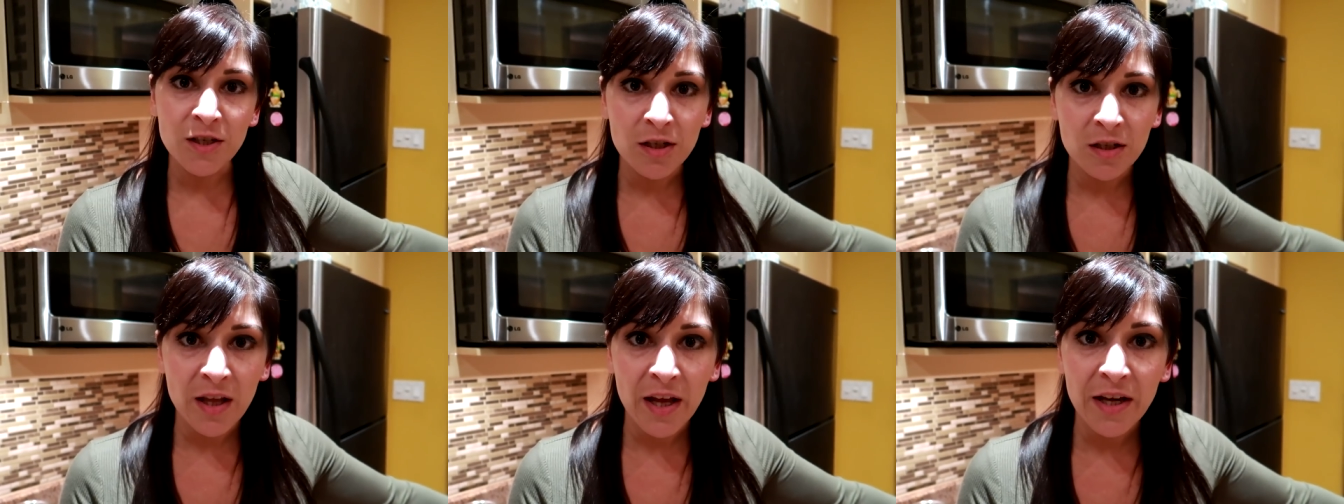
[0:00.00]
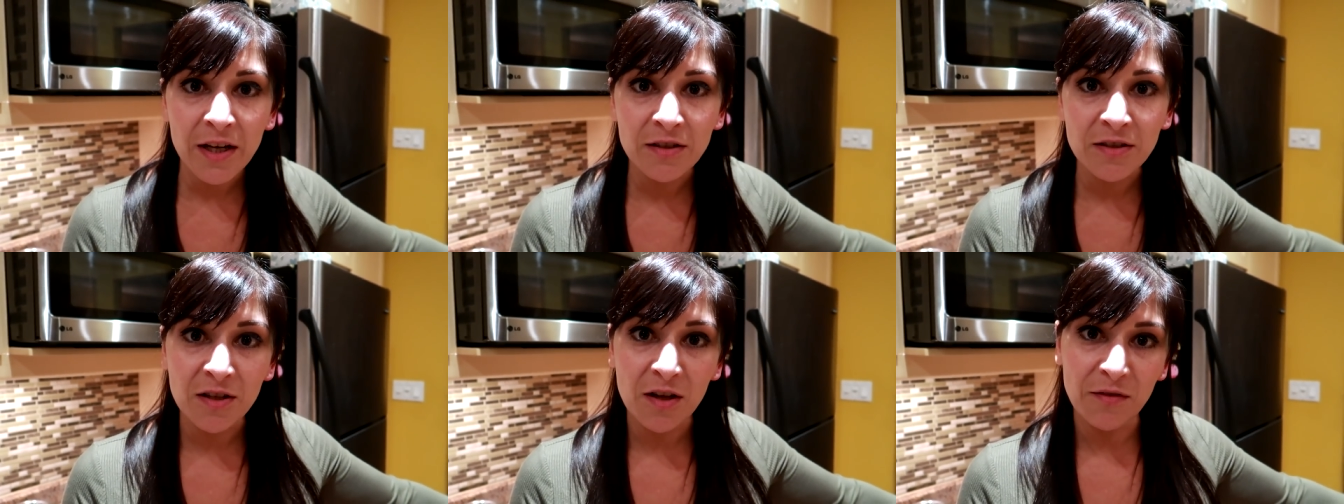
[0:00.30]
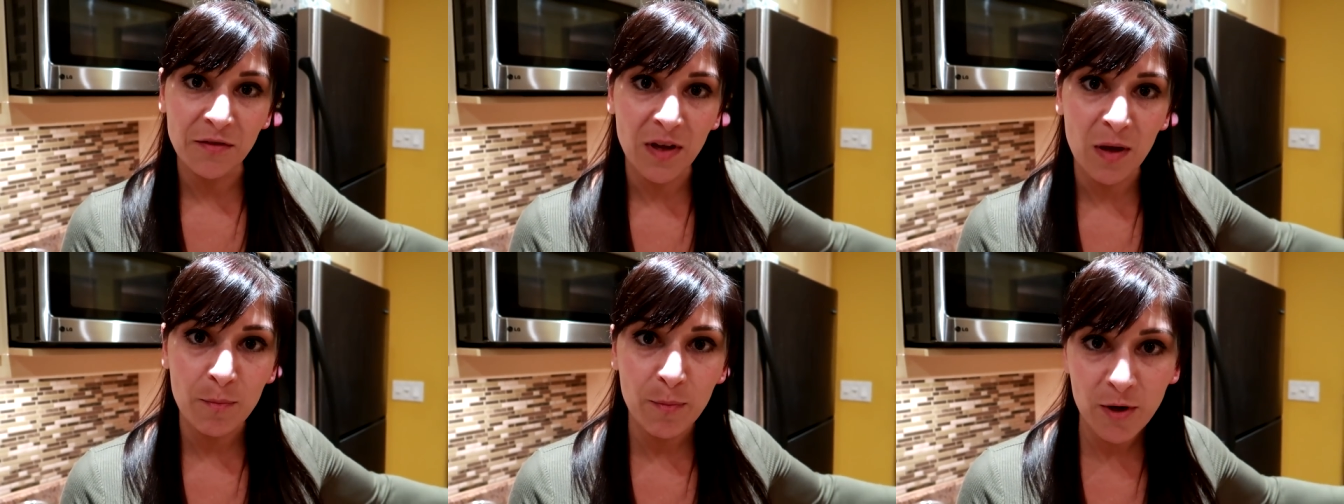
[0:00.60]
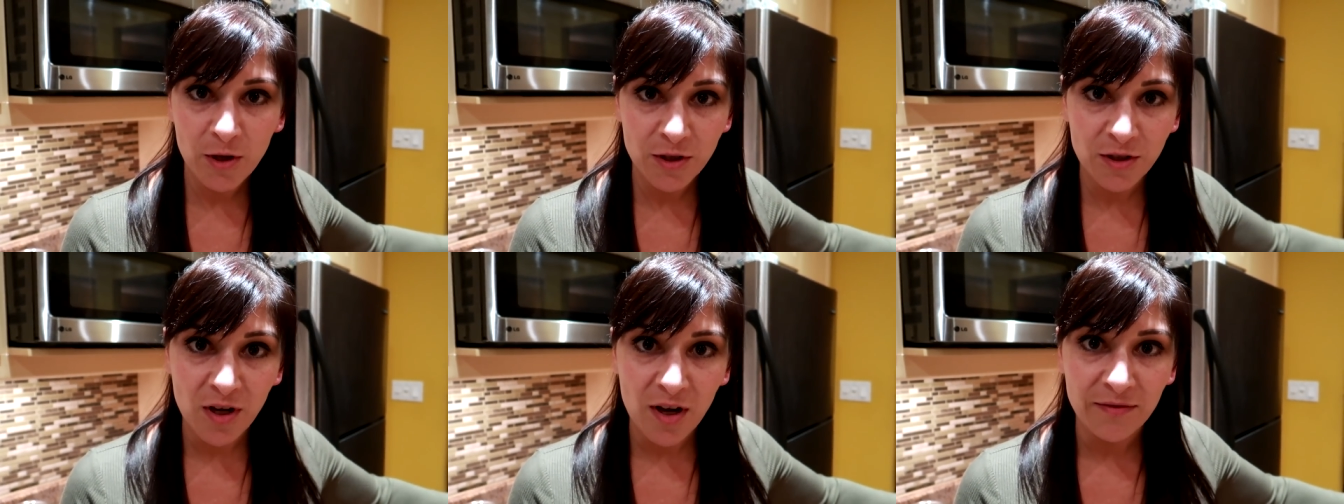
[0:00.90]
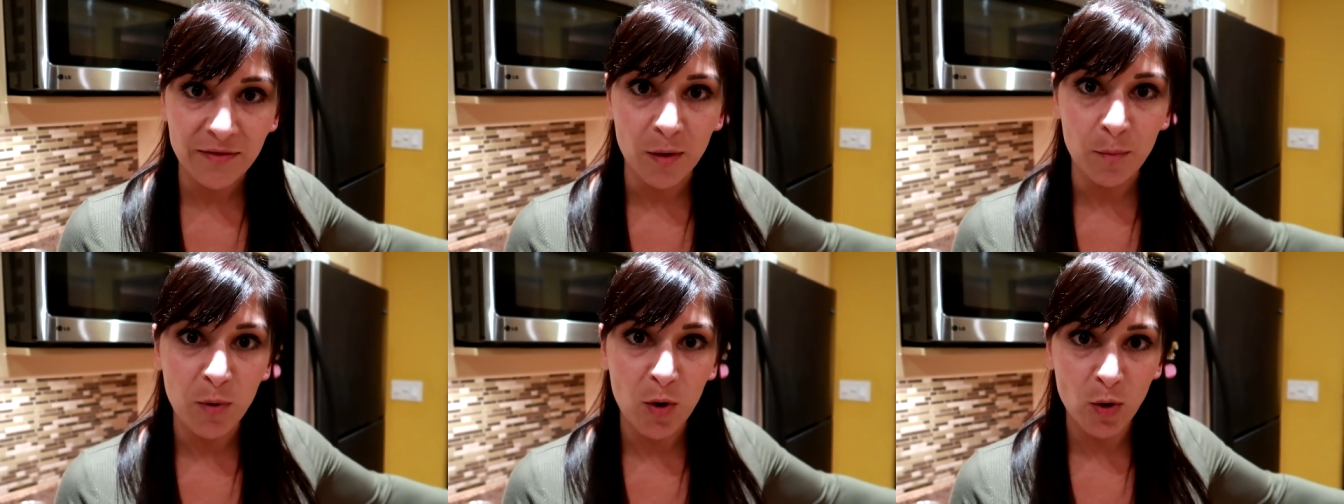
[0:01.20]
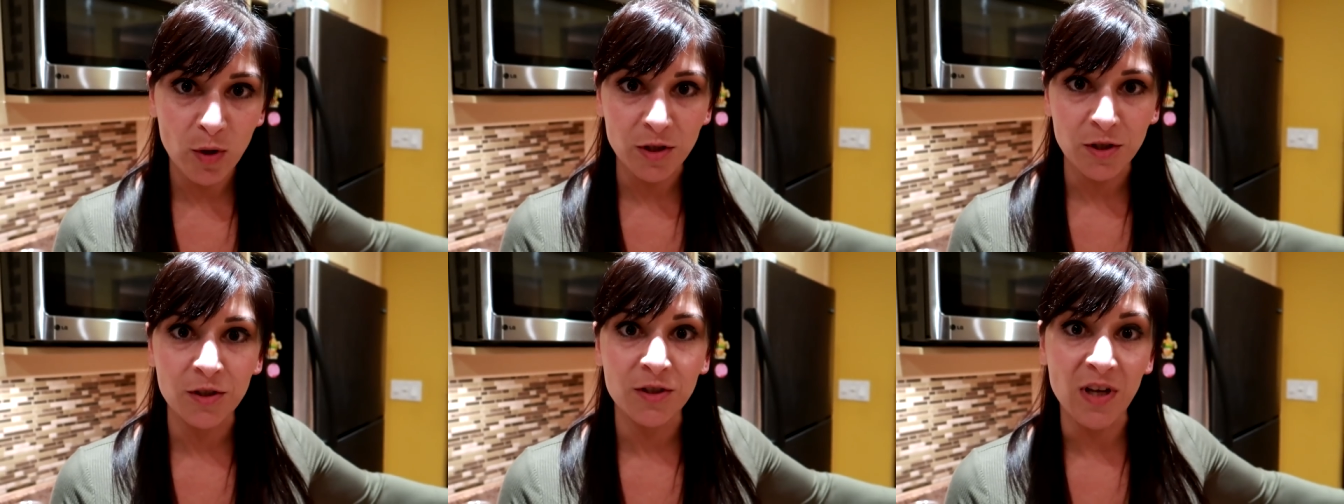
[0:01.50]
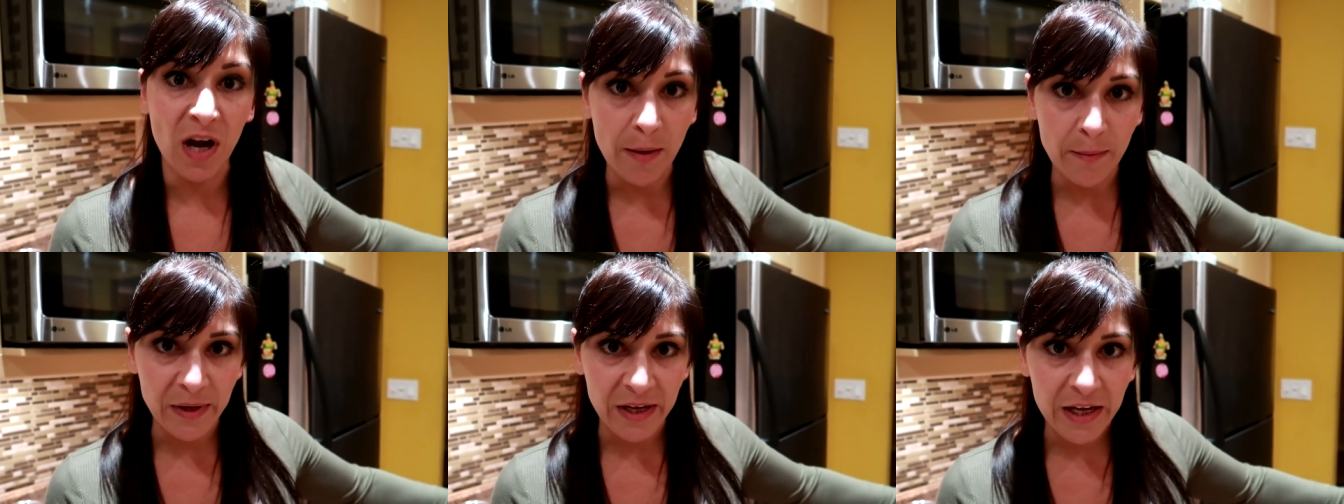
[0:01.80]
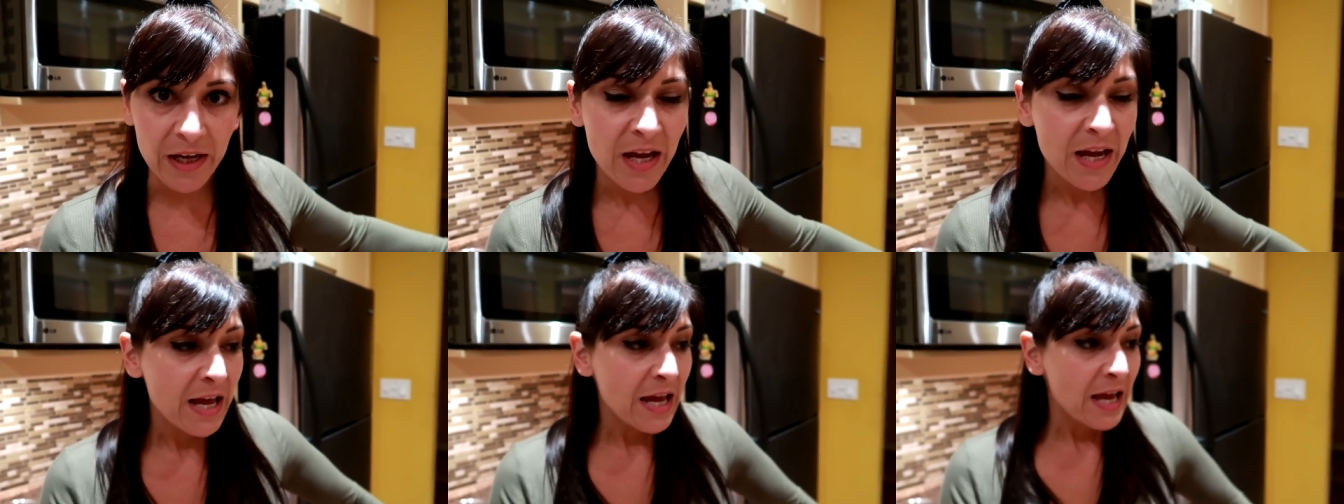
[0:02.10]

did you let yourself get pushed off the porch, dummy?